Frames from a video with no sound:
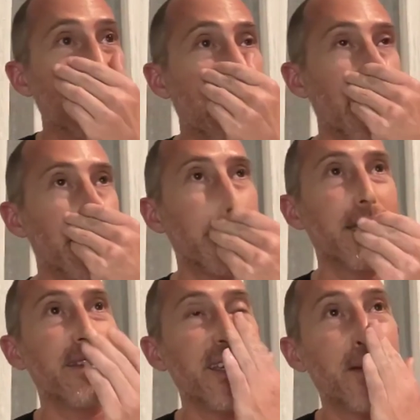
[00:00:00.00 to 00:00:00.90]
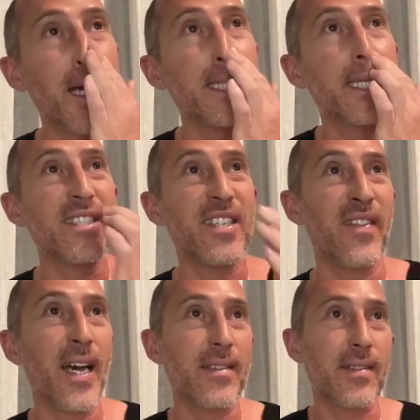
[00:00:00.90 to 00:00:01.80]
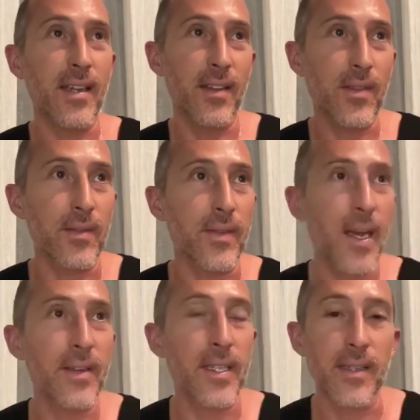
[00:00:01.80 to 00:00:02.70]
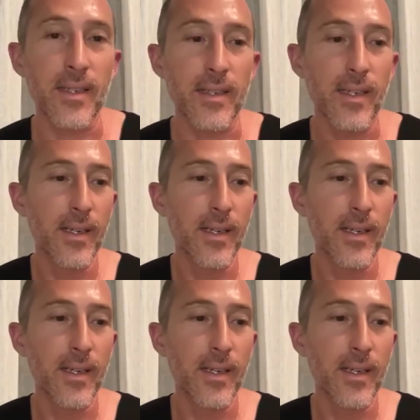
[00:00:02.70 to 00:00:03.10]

I had the advantage in that sense of having an